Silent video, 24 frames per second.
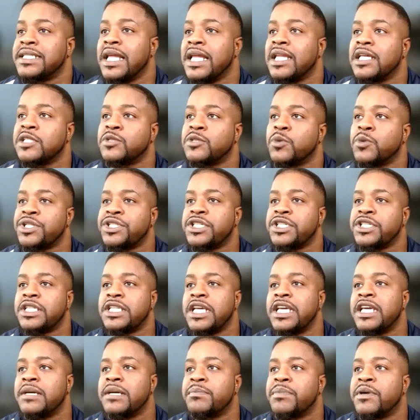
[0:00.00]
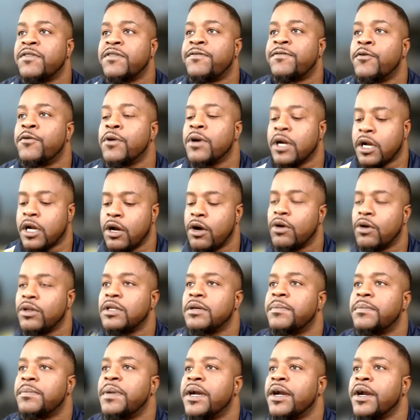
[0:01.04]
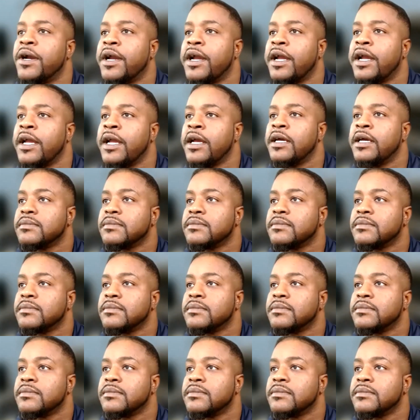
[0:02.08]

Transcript: Tell us what you did before Colaberry.